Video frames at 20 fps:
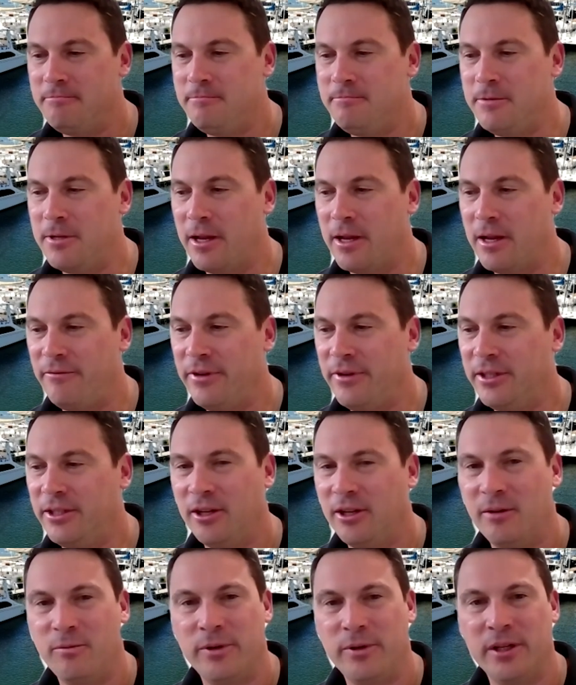you know, every
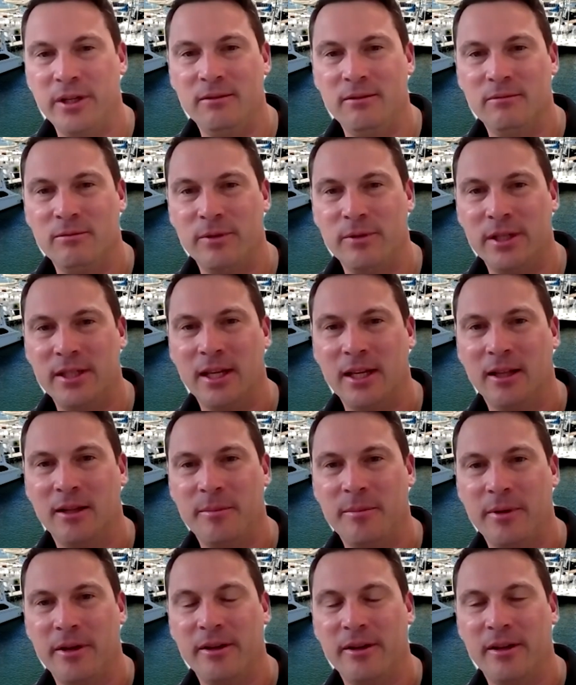time we sell a
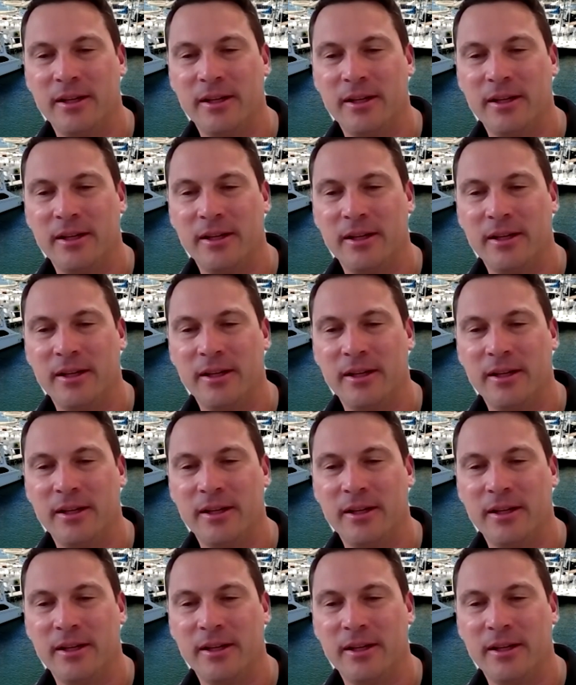boat,